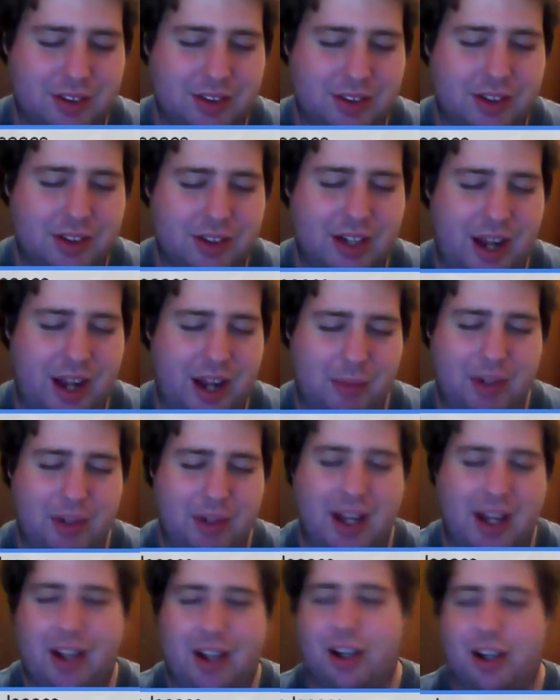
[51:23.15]
Camp
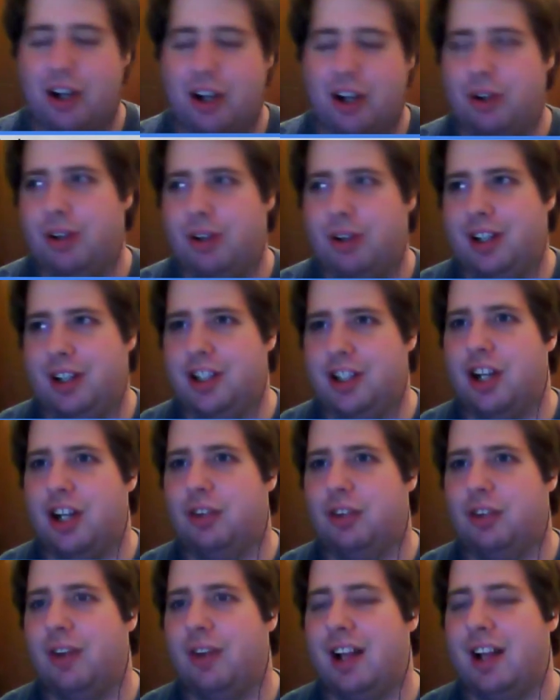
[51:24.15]
Nano and
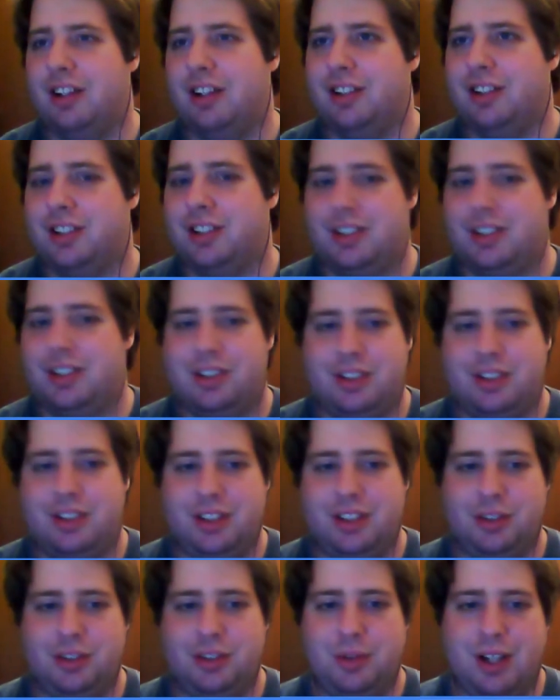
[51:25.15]
Young Writers
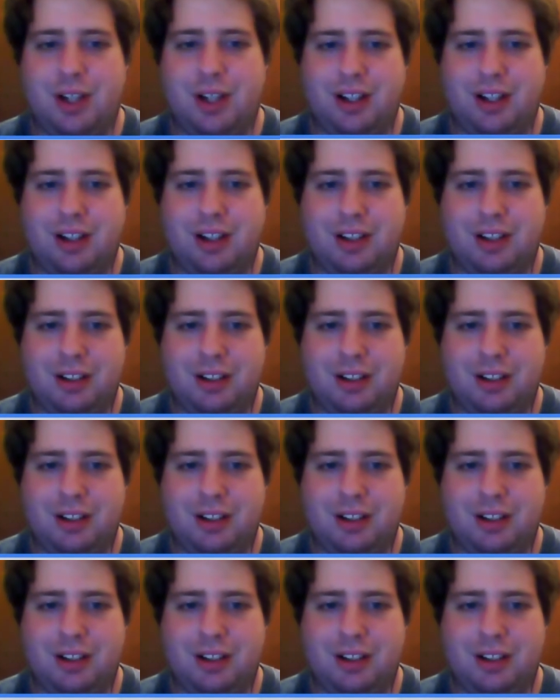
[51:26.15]
as well.